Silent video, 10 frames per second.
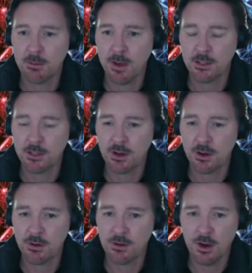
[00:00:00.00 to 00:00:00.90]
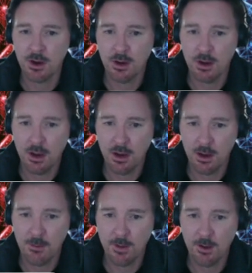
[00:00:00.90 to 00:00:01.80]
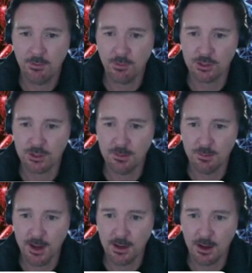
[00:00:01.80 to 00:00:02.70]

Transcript: match. So unfortunately made,